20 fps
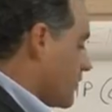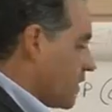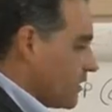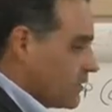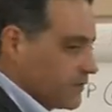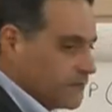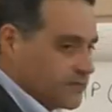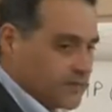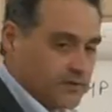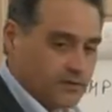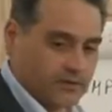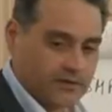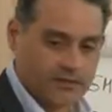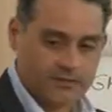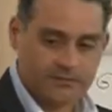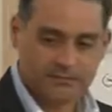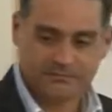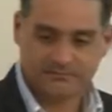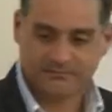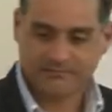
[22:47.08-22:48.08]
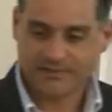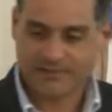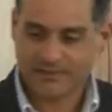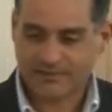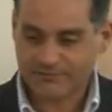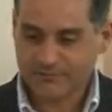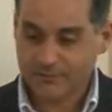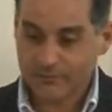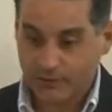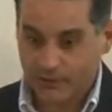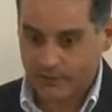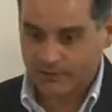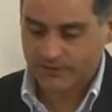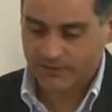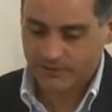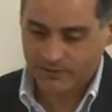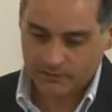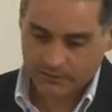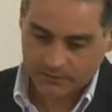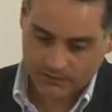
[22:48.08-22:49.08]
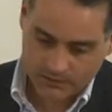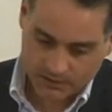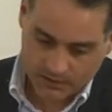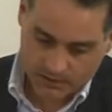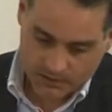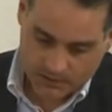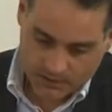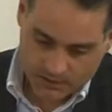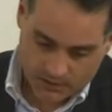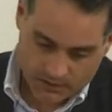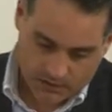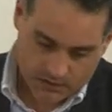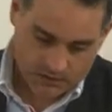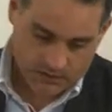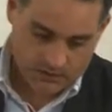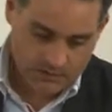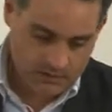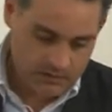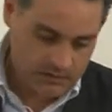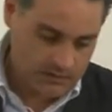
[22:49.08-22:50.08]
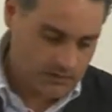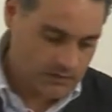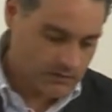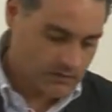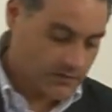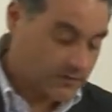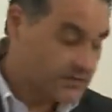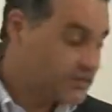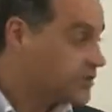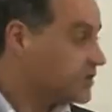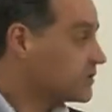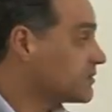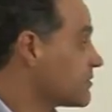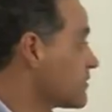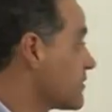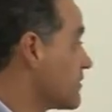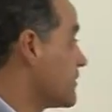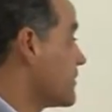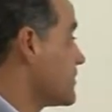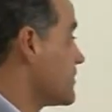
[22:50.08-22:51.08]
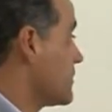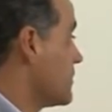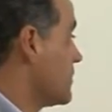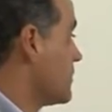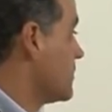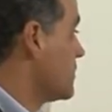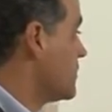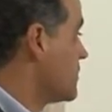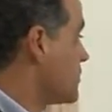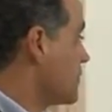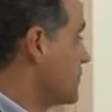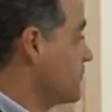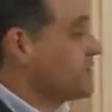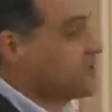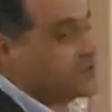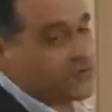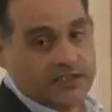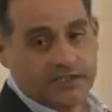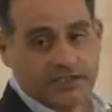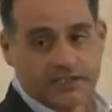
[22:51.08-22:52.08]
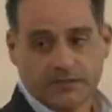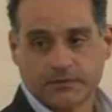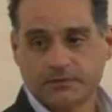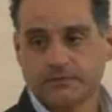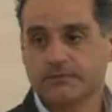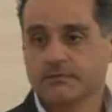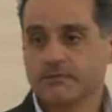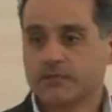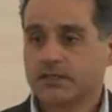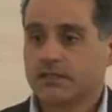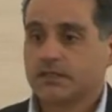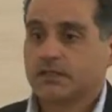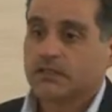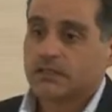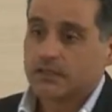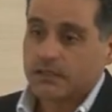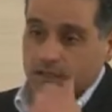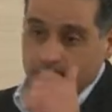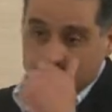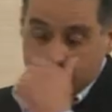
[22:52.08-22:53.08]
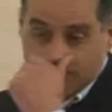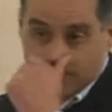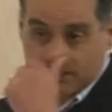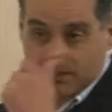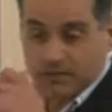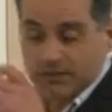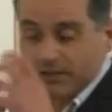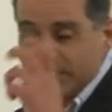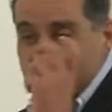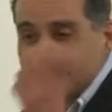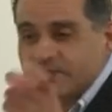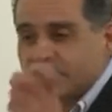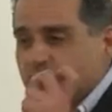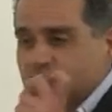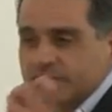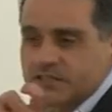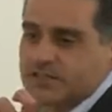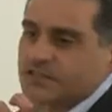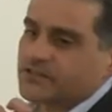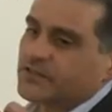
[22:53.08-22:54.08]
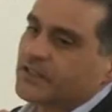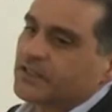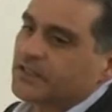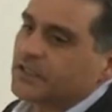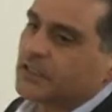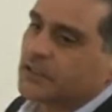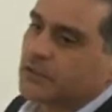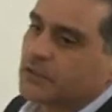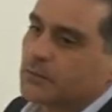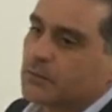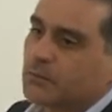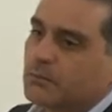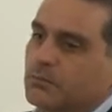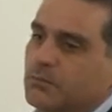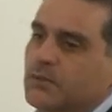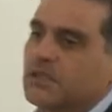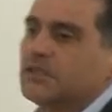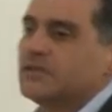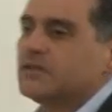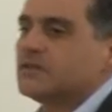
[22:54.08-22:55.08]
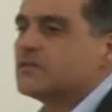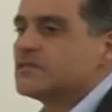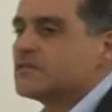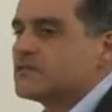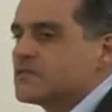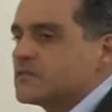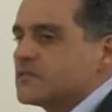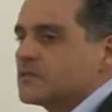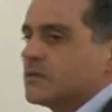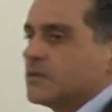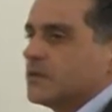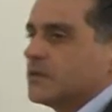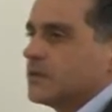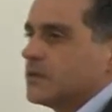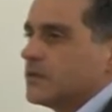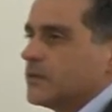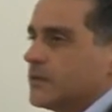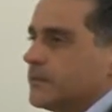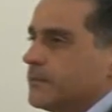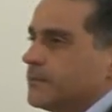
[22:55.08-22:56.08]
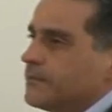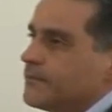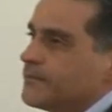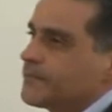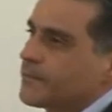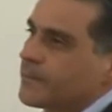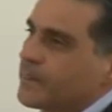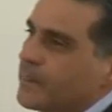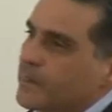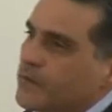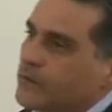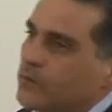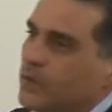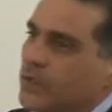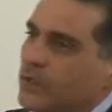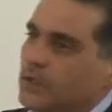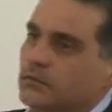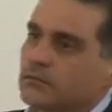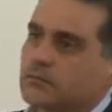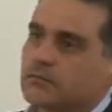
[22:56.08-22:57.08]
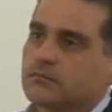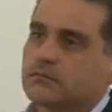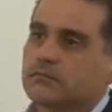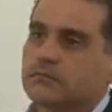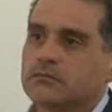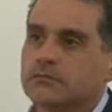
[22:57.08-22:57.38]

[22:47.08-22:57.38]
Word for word: oh, I forgot now. I have a white thing. Uh, initial service, uh, service, training. So in-service training means, um, well,